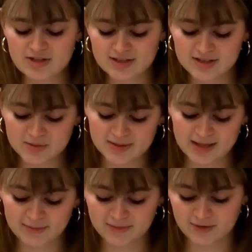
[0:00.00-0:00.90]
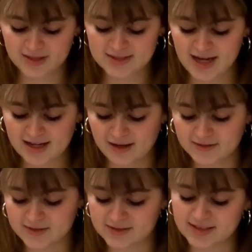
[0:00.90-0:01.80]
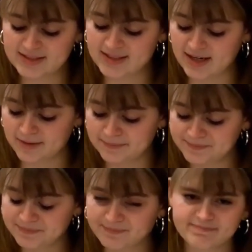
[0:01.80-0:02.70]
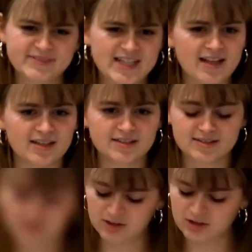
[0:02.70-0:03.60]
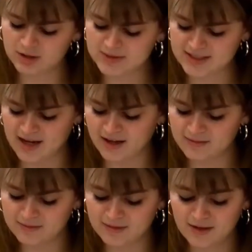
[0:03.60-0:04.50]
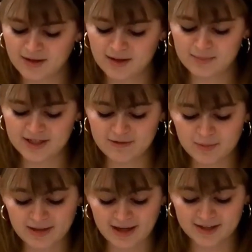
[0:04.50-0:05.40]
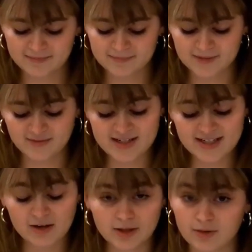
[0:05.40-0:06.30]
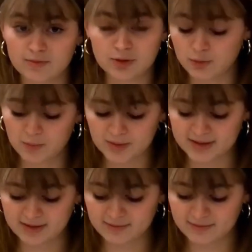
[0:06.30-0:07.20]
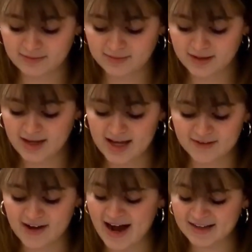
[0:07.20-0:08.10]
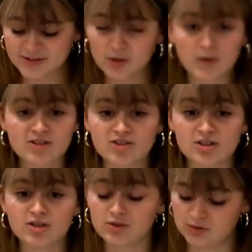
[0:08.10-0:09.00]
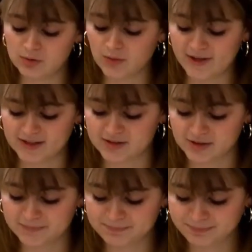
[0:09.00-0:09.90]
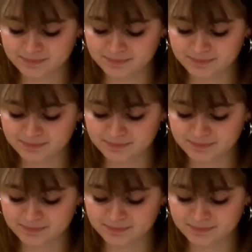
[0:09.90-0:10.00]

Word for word: Jesus was led before this high council, and they said, Tell us, are you the Messiah? But he replied, If I tell you, you won't believe. And if I ask you a question, you won't answer.